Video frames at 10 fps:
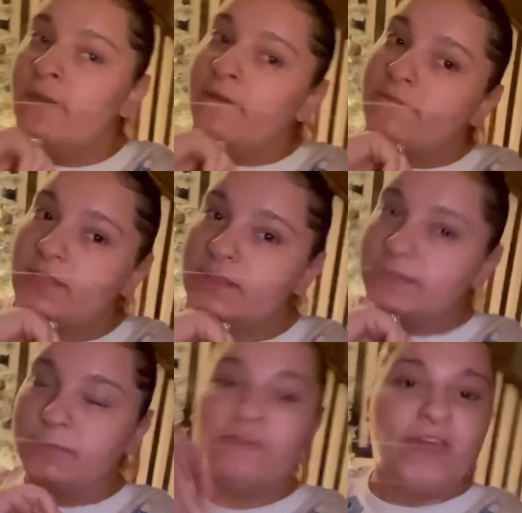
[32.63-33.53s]
For the
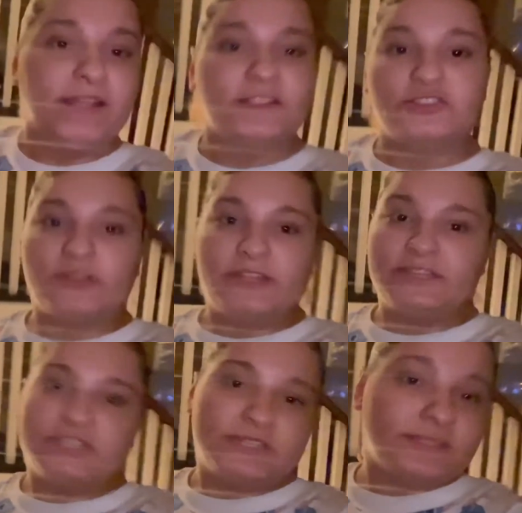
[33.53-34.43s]
simple fact, the tree is
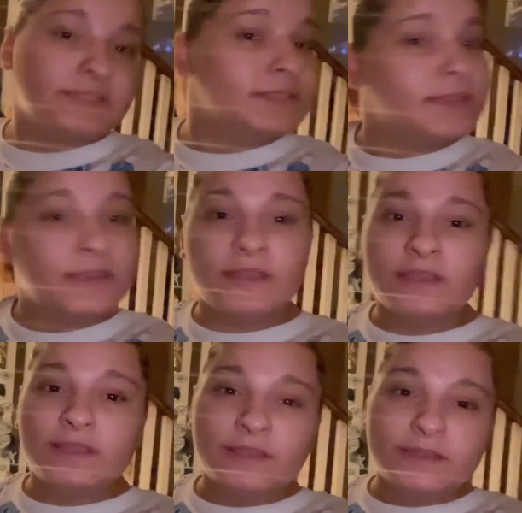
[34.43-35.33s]
just
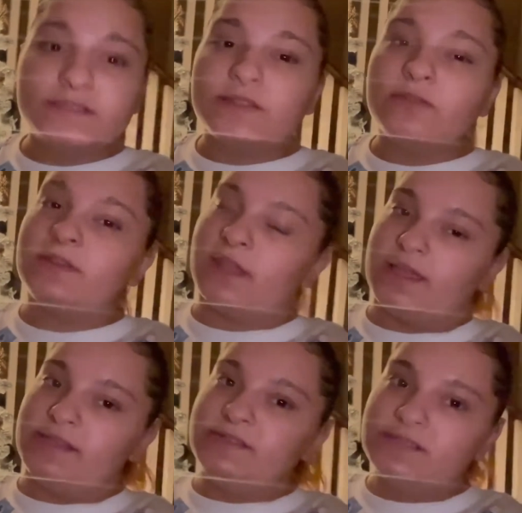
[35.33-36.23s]
so
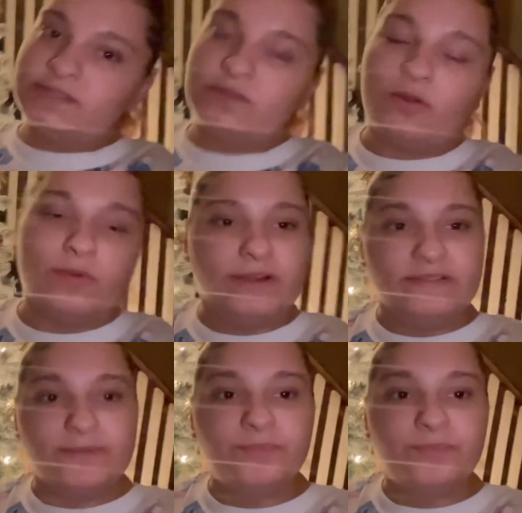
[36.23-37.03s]
nice or whatever.